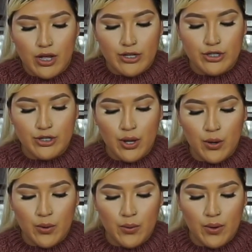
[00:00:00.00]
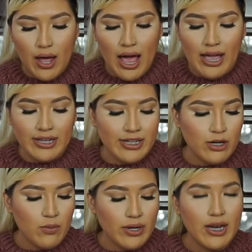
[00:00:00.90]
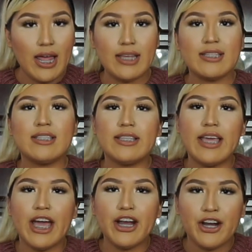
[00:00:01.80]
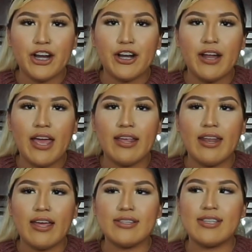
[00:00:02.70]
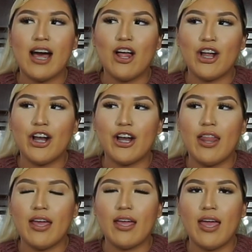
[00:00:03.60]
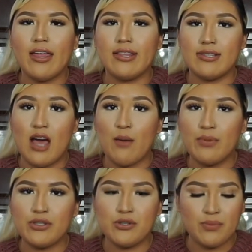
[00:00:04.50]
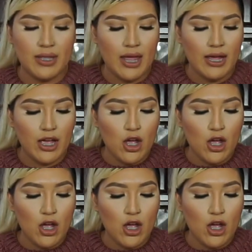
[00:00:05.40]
So I didn't want to like scare her and like tell her like, hey, this happened to me, like